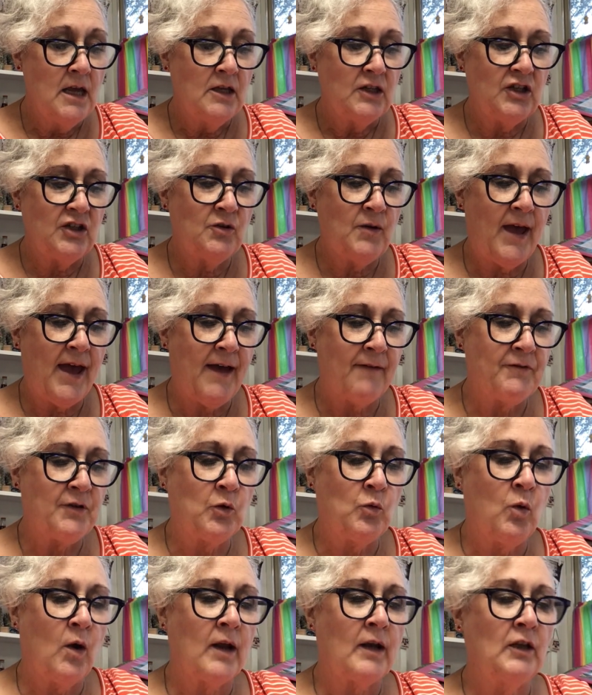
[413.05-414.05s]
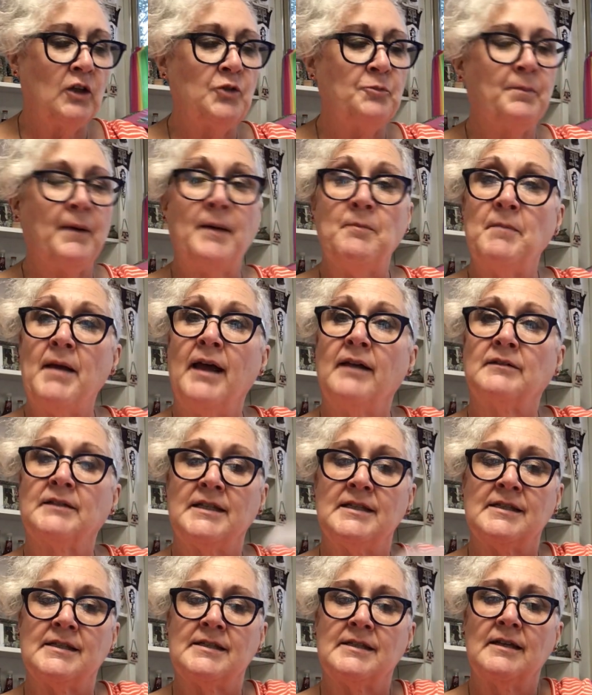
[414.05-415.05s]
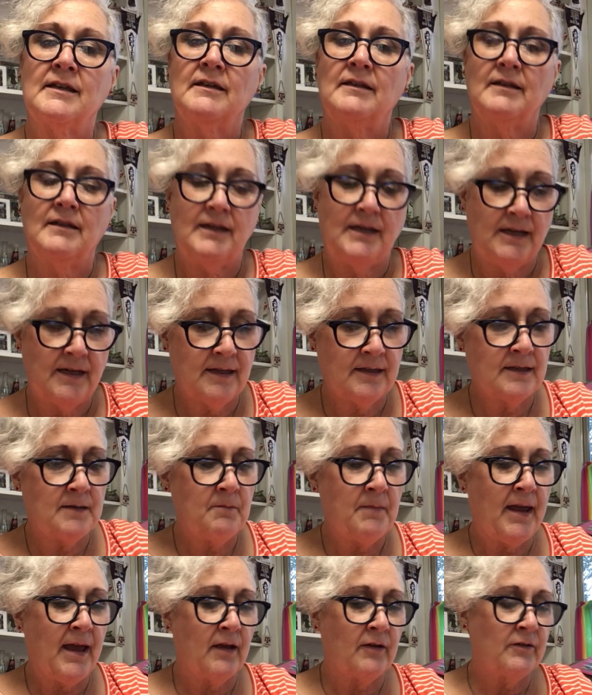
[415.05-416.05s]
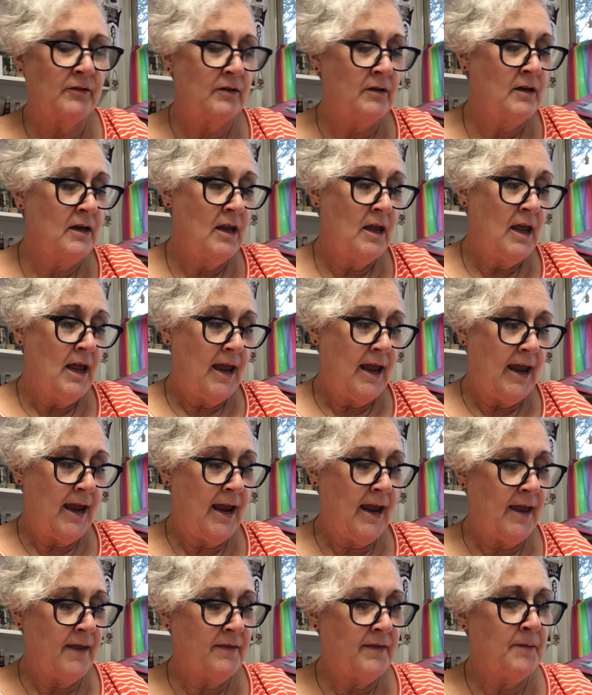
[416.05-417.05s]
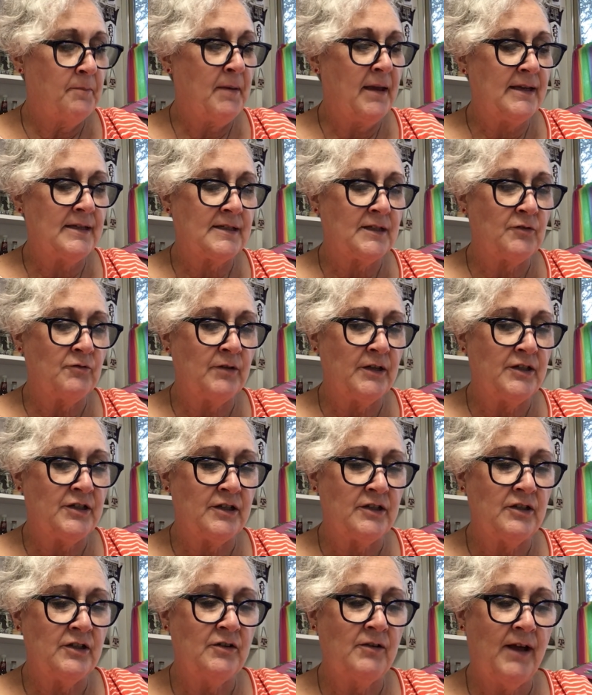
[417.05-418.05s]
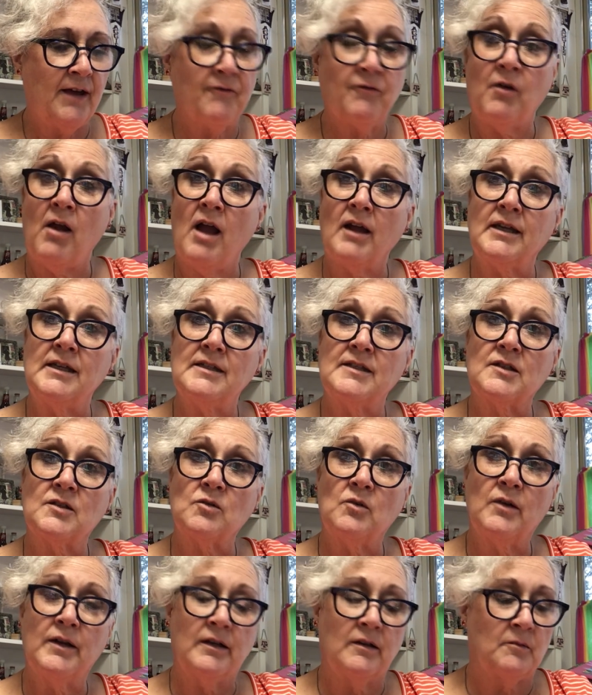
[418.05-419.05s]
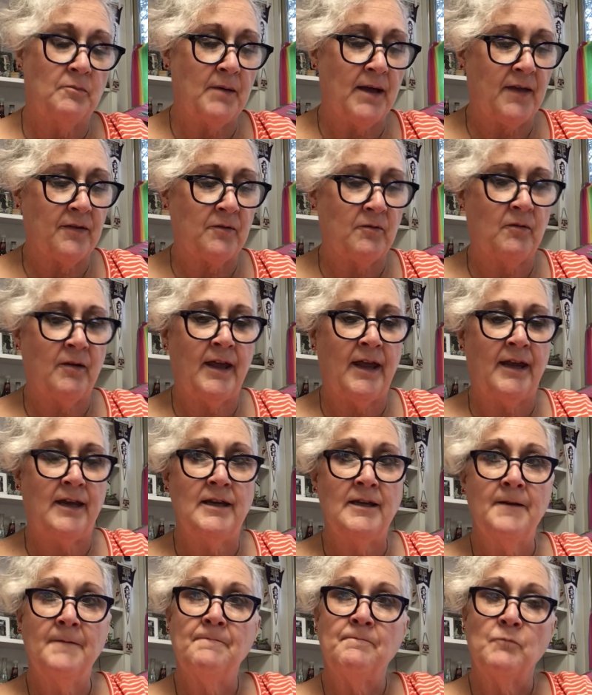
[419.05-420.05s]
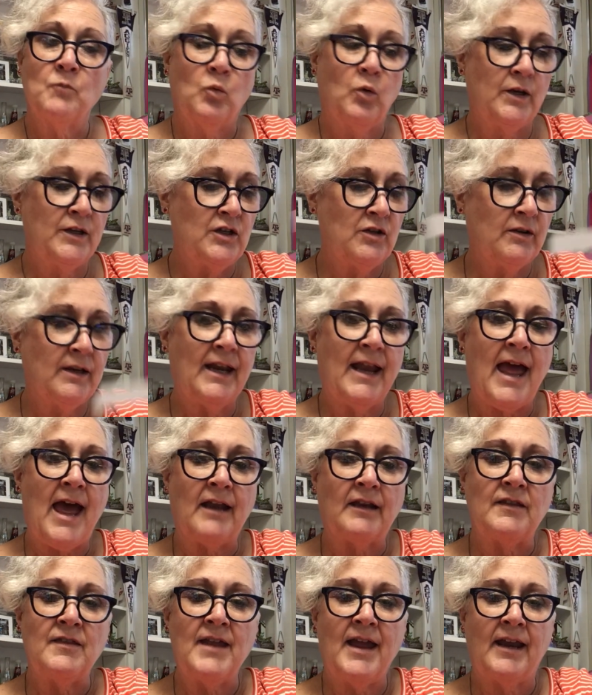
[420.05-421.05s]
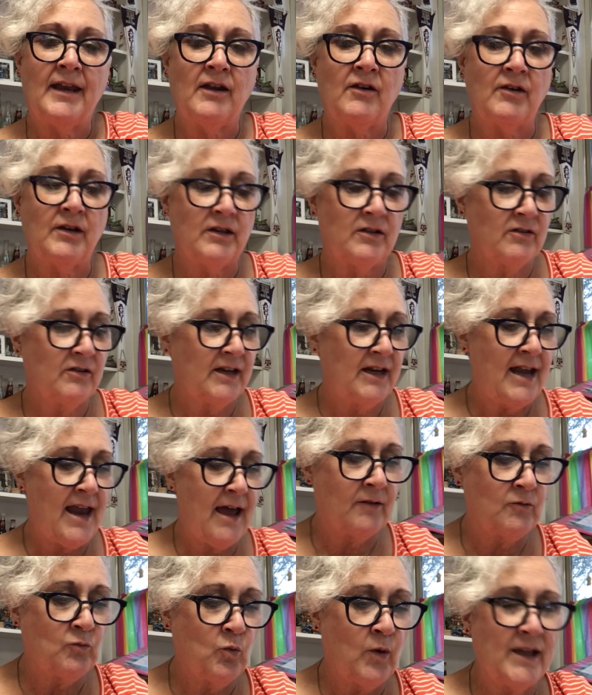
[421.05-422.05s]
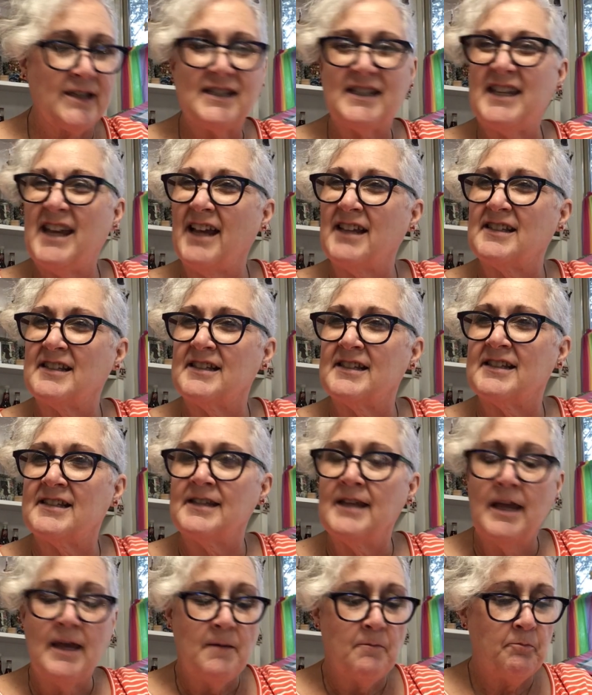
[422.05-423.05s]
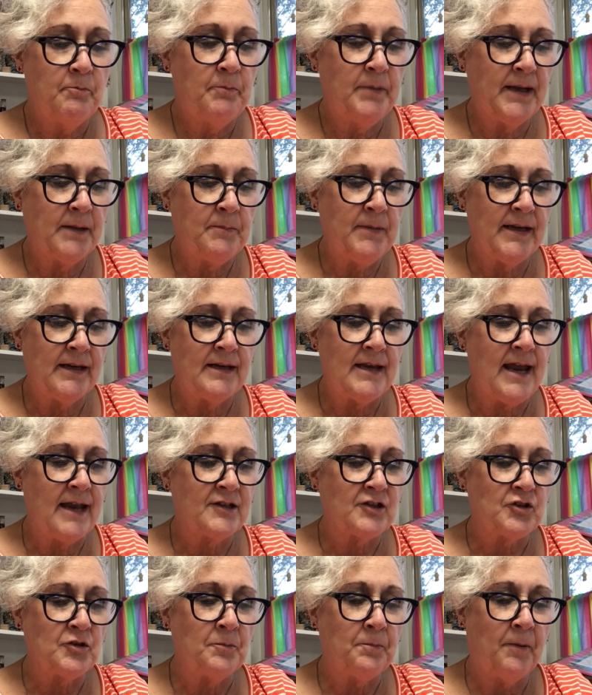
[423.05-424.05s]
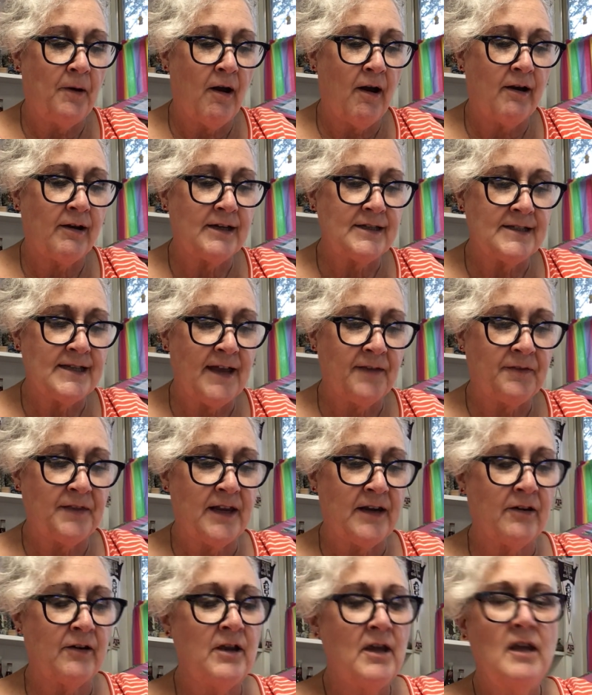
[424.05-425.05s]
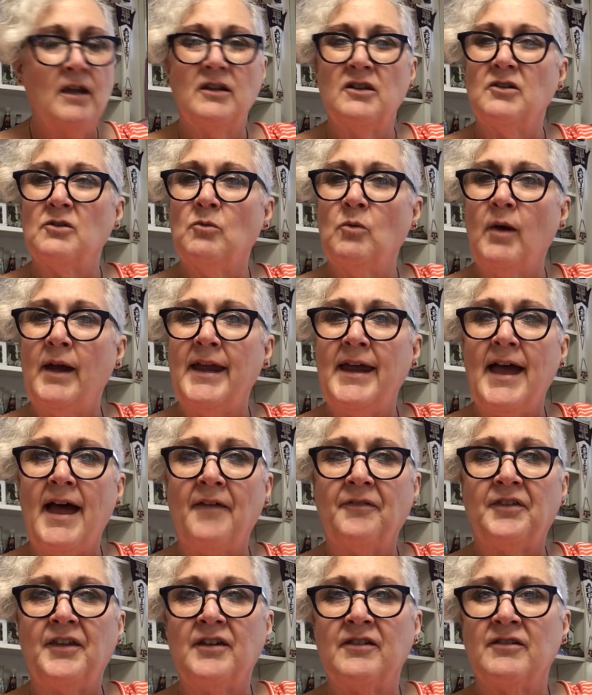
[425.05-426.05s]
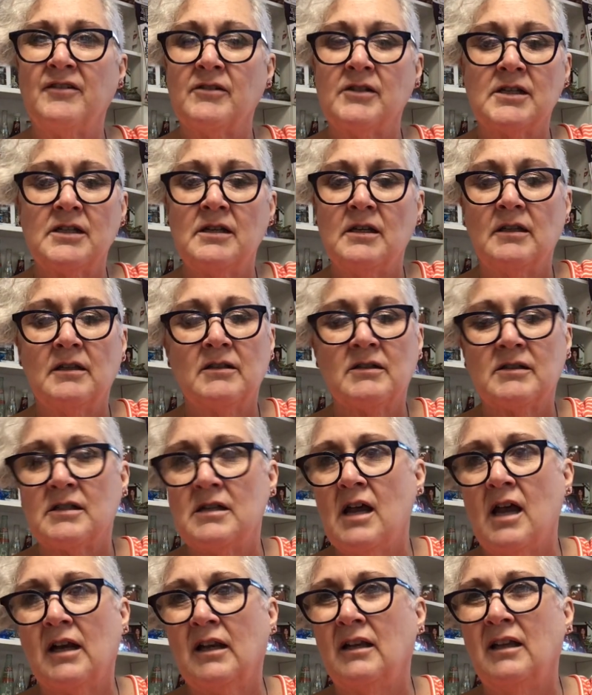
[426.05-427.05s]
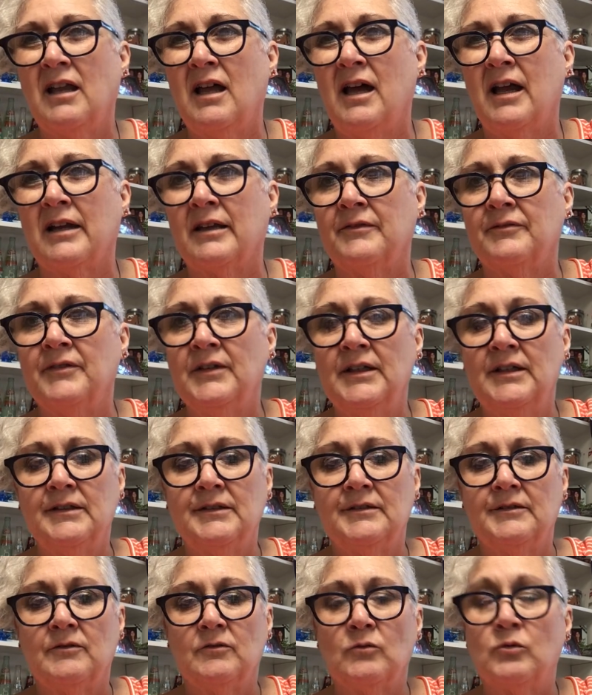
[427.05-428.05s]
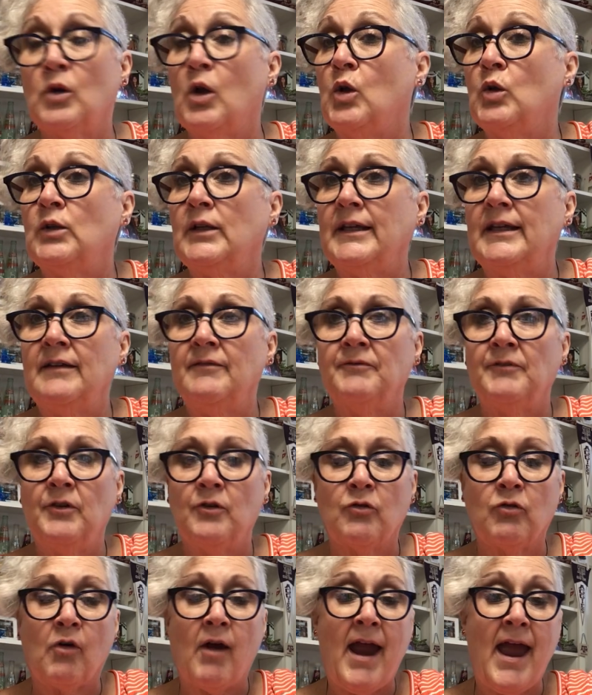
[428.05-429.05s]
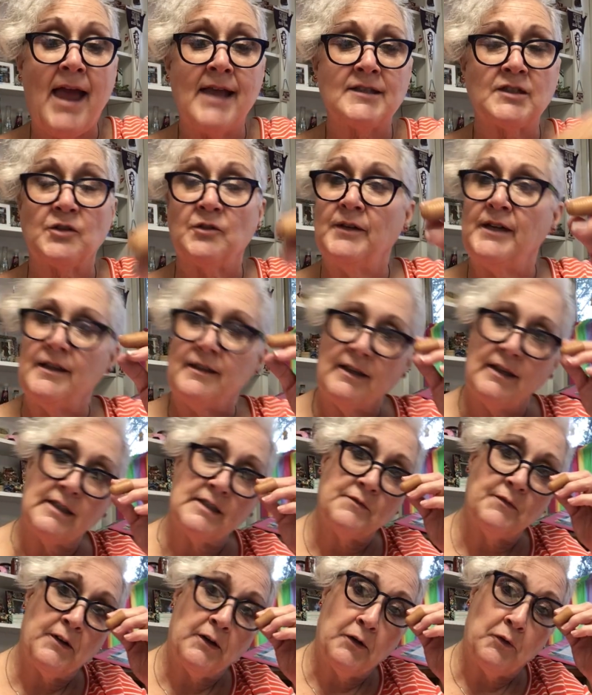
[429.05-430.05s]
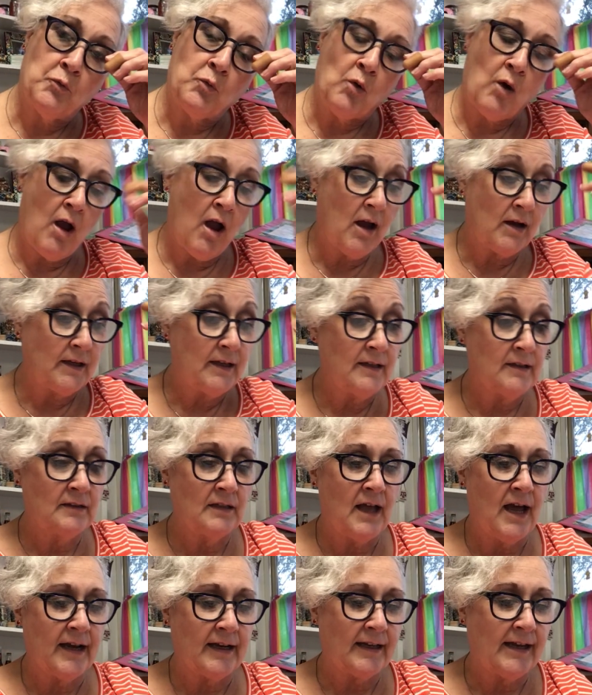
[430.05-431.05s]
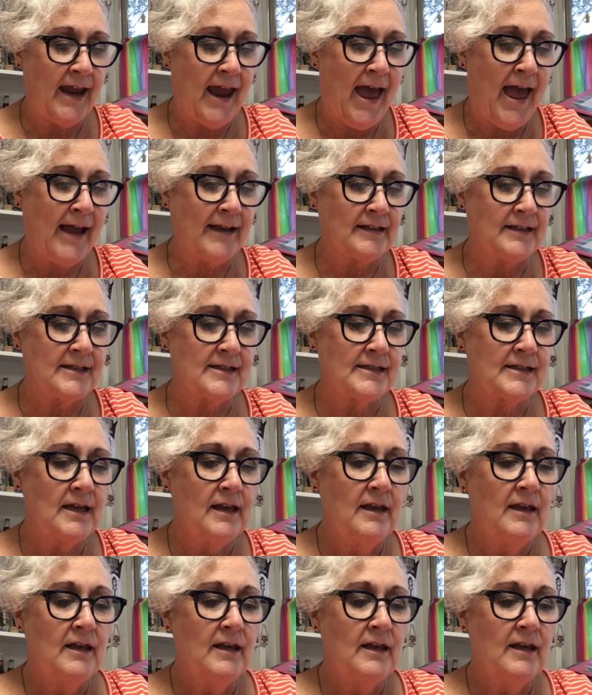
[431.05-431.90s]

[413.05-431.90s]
You have the Guadalupe Mountains in the mountain and the basin region. You have rocky soil, by the way, when you get out in that area. You're getting in West Texas. Big Bend National Park is out there. You're way out there. There's not a lot of rolling grass or anything. It's very rocky, a lot of cactus.